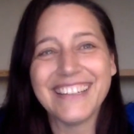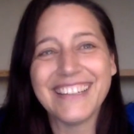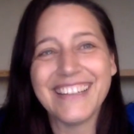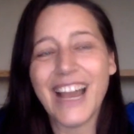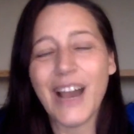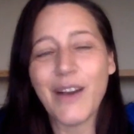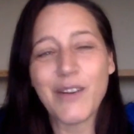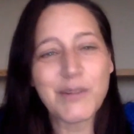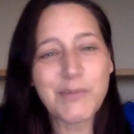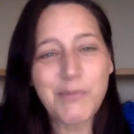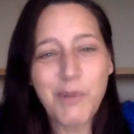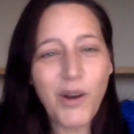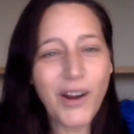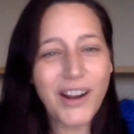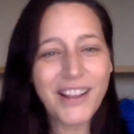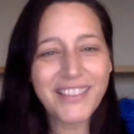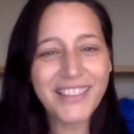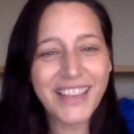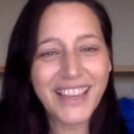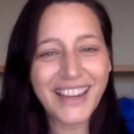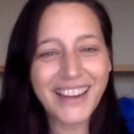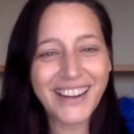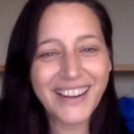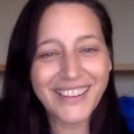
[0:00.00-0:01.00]
I was born
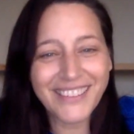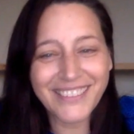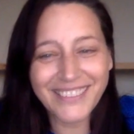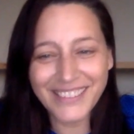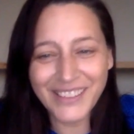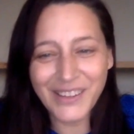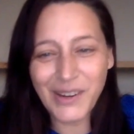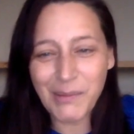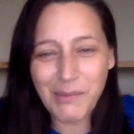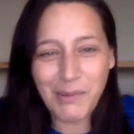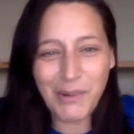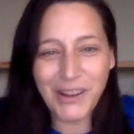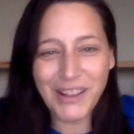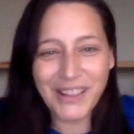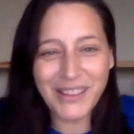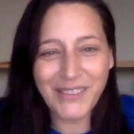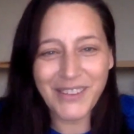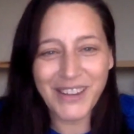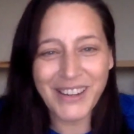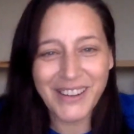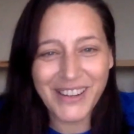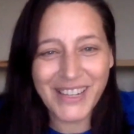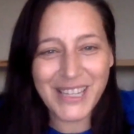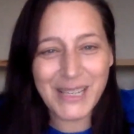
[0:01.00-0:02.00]
there. You're born there.
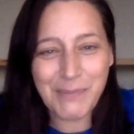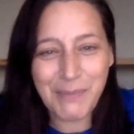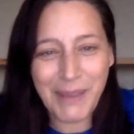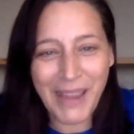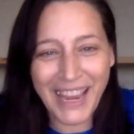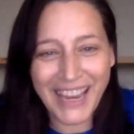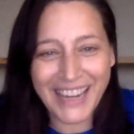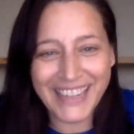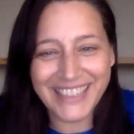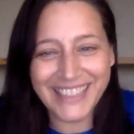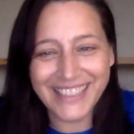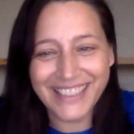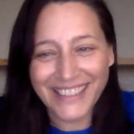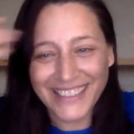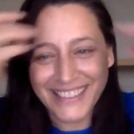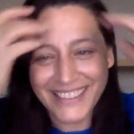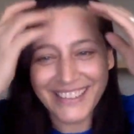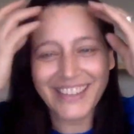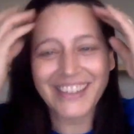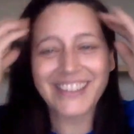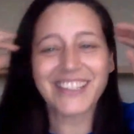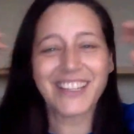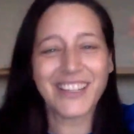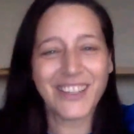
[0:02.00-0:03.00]
What do you expect?
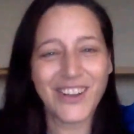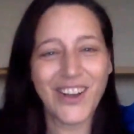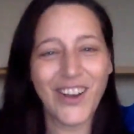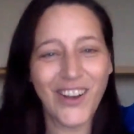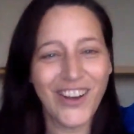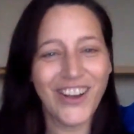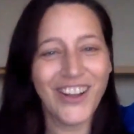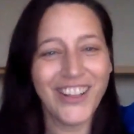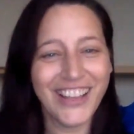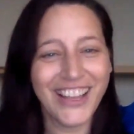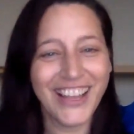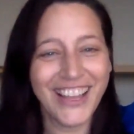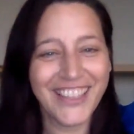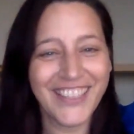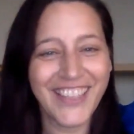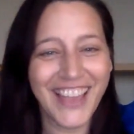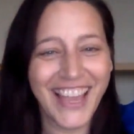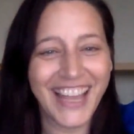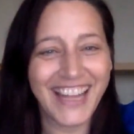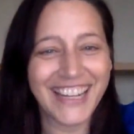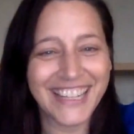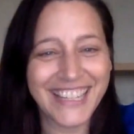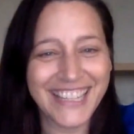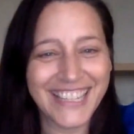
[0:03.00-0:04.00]
There's a call on
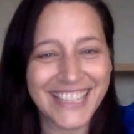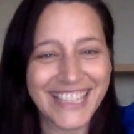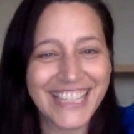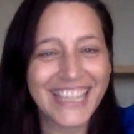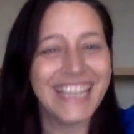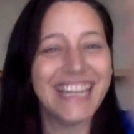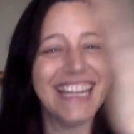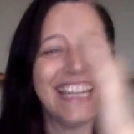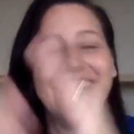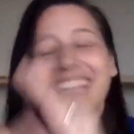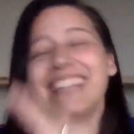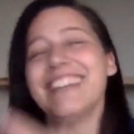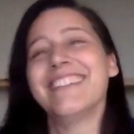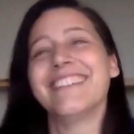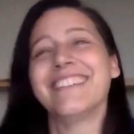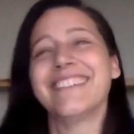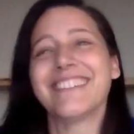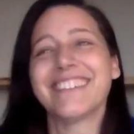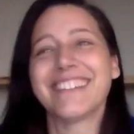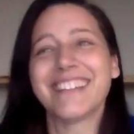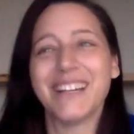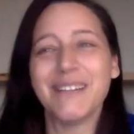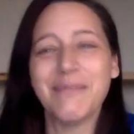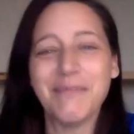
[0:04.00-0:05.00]
that city.
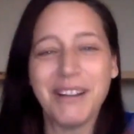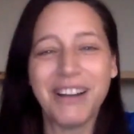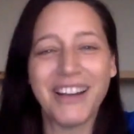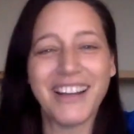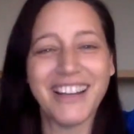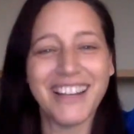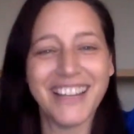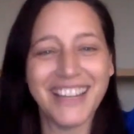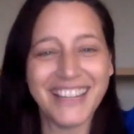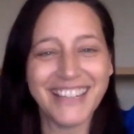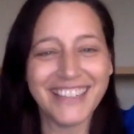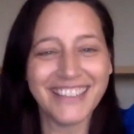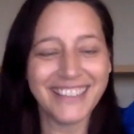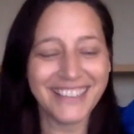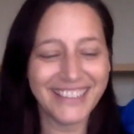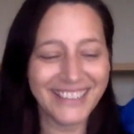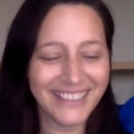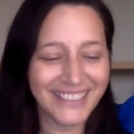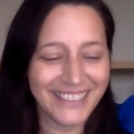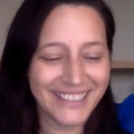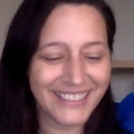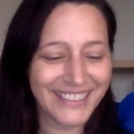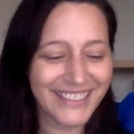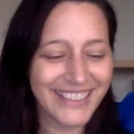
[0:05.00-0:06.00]
Come on.
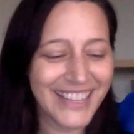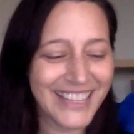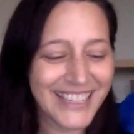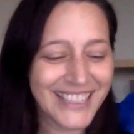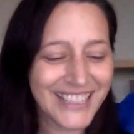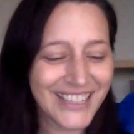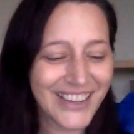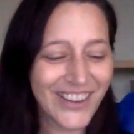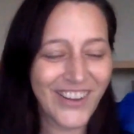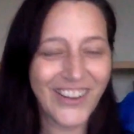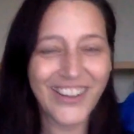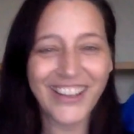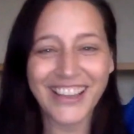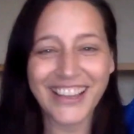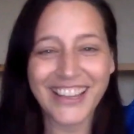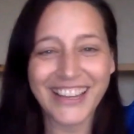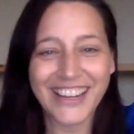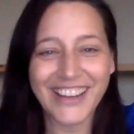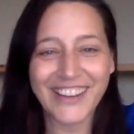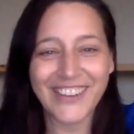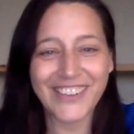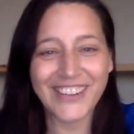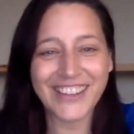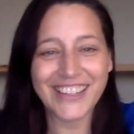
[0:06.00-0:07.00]
Let's call it
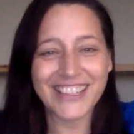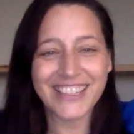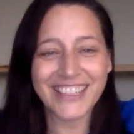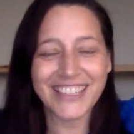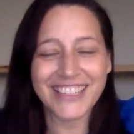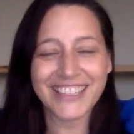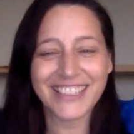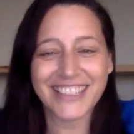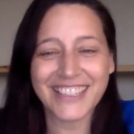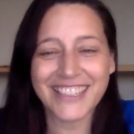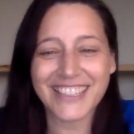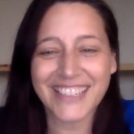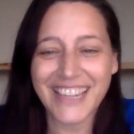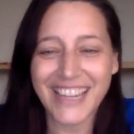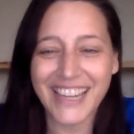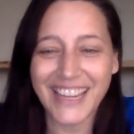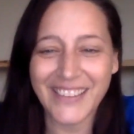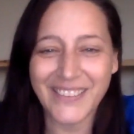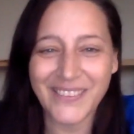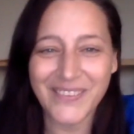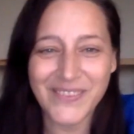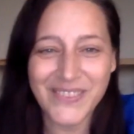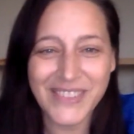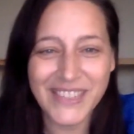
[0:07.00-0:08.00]
out in Jesus'
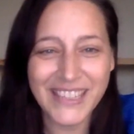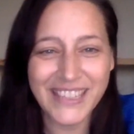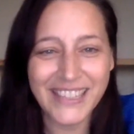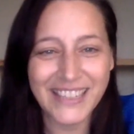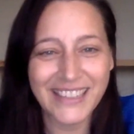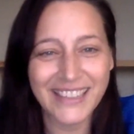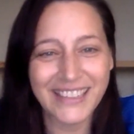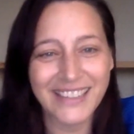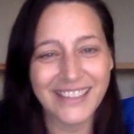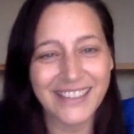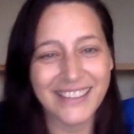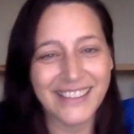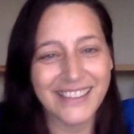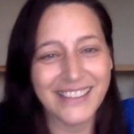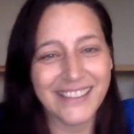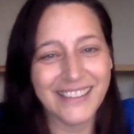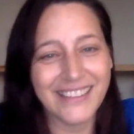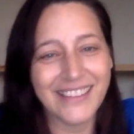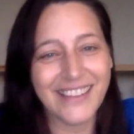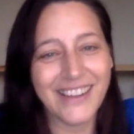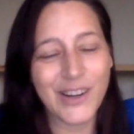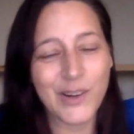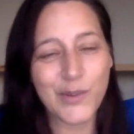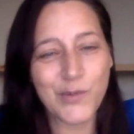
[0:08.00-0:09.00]
name.
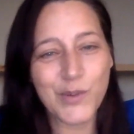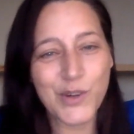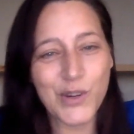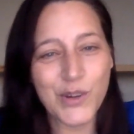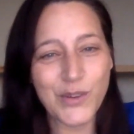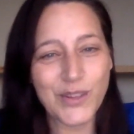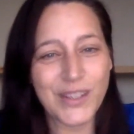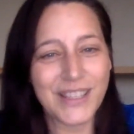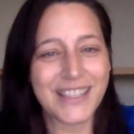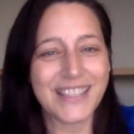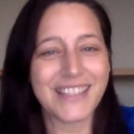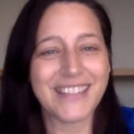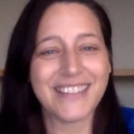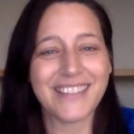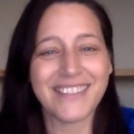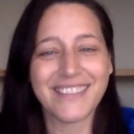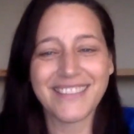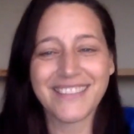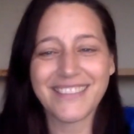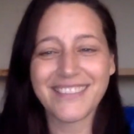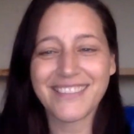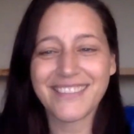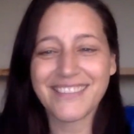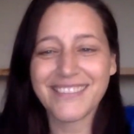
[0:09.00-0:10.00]
Our roots
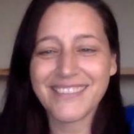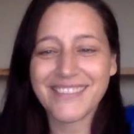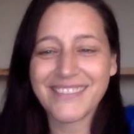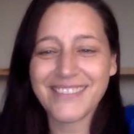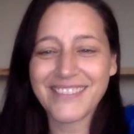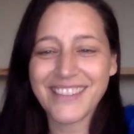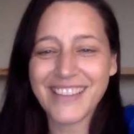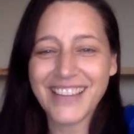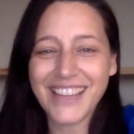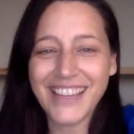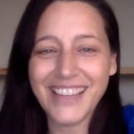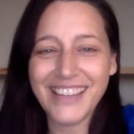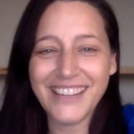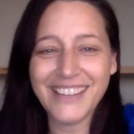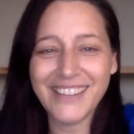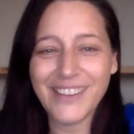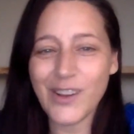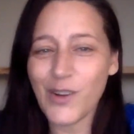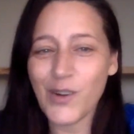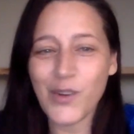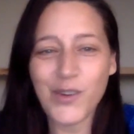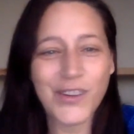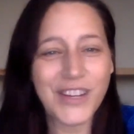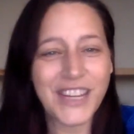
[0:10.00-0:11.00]
right?
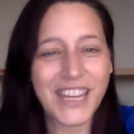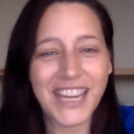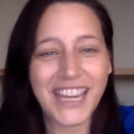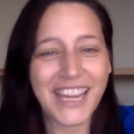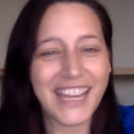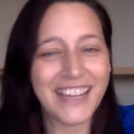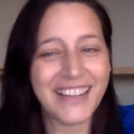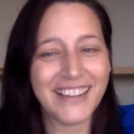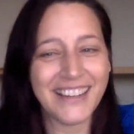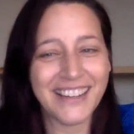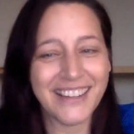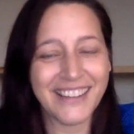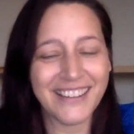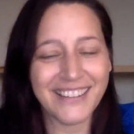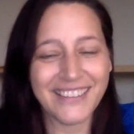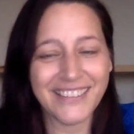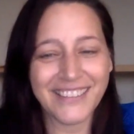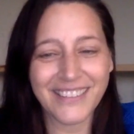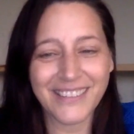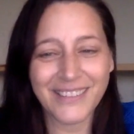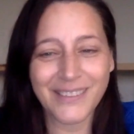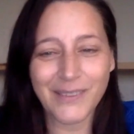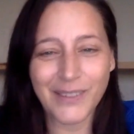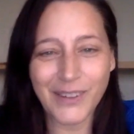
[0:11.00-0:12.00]
Oh, Canada,
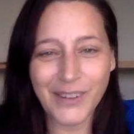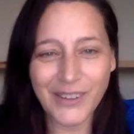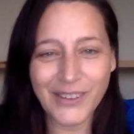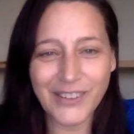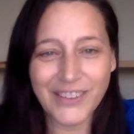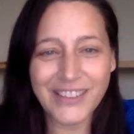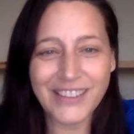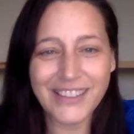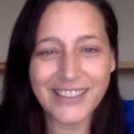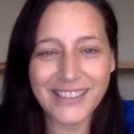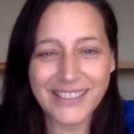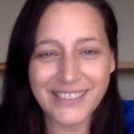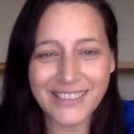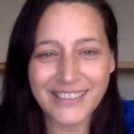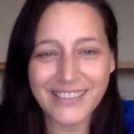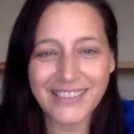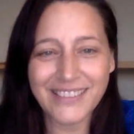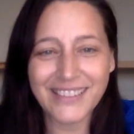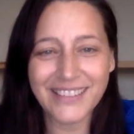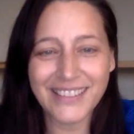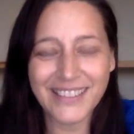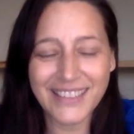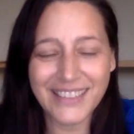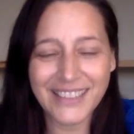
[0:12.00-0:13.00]
our roots.
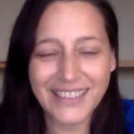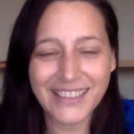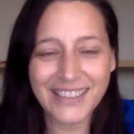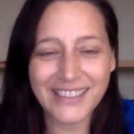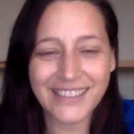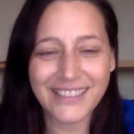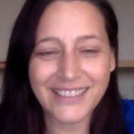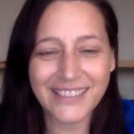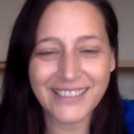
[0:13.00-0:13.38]
Yeah.